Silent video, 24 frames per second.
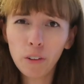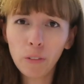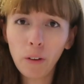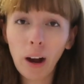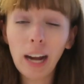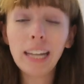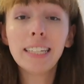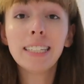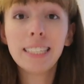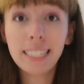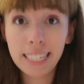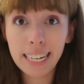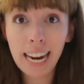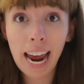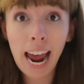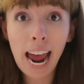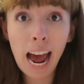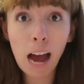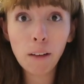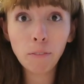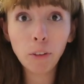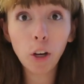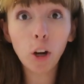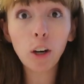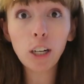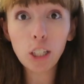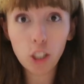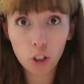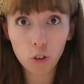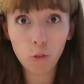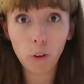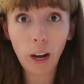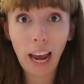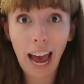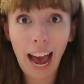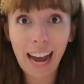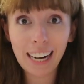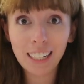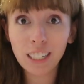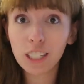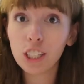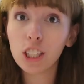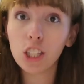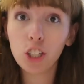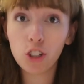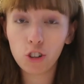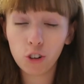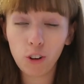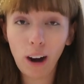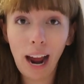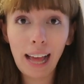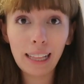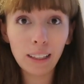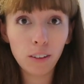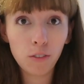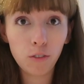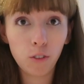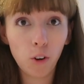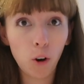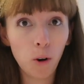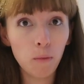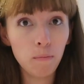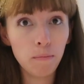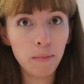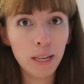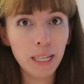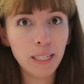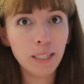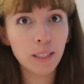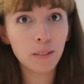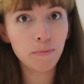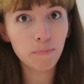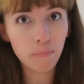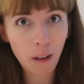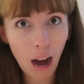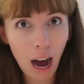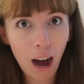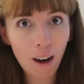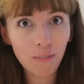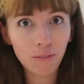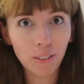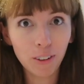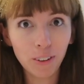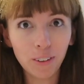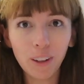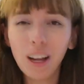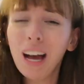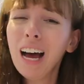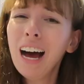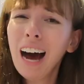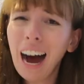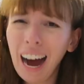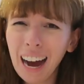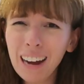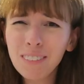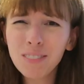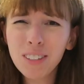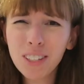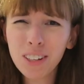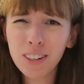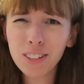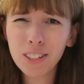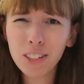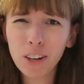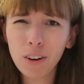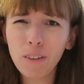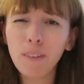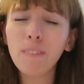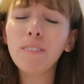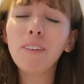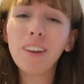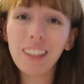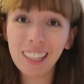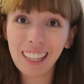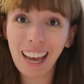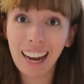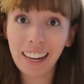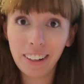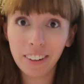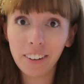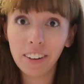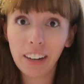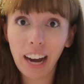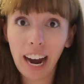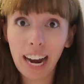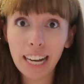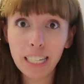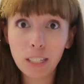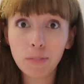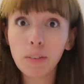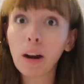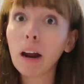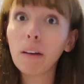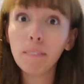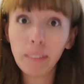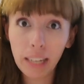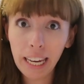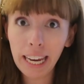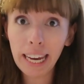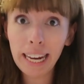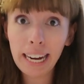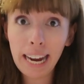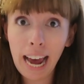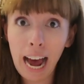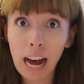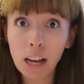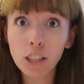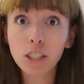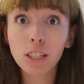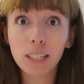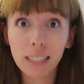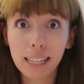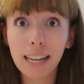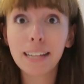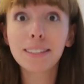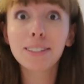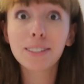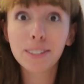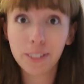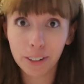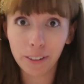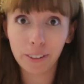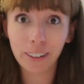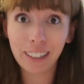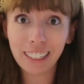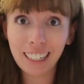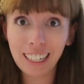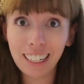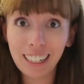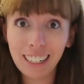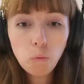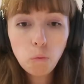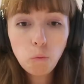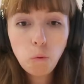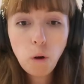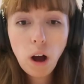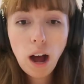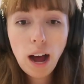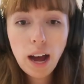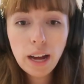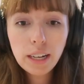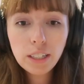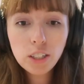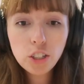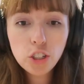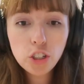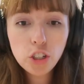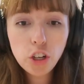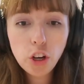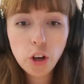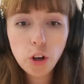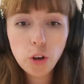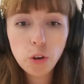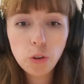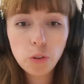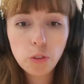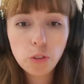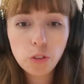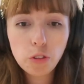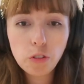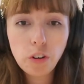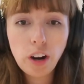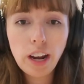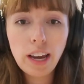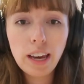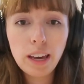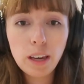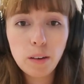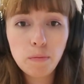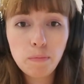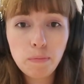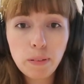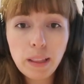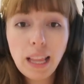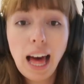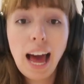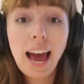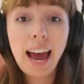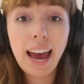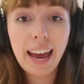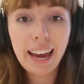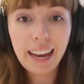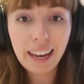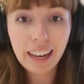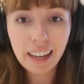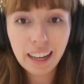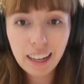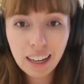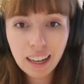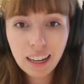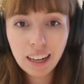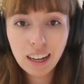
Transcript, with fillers: everyone, today I'm going to react to the trailer for Ms. Marvel. I'm so sorry I'm a bit late you guys, but I'm here now so let's do it. One, two, three, play!